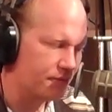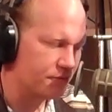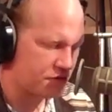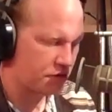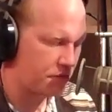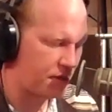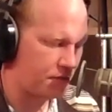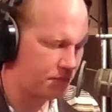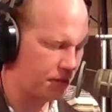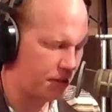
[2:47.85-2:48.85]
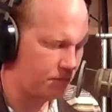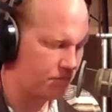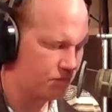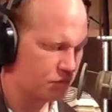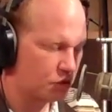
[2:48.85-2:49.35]
I want to talk about
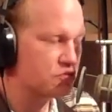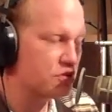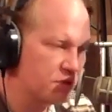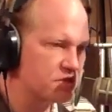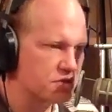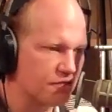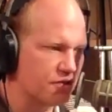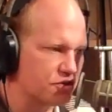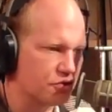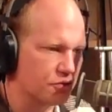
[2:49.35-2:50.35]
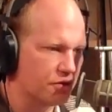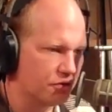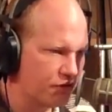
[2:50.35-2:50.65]
um, well some of the stuff that you're doing on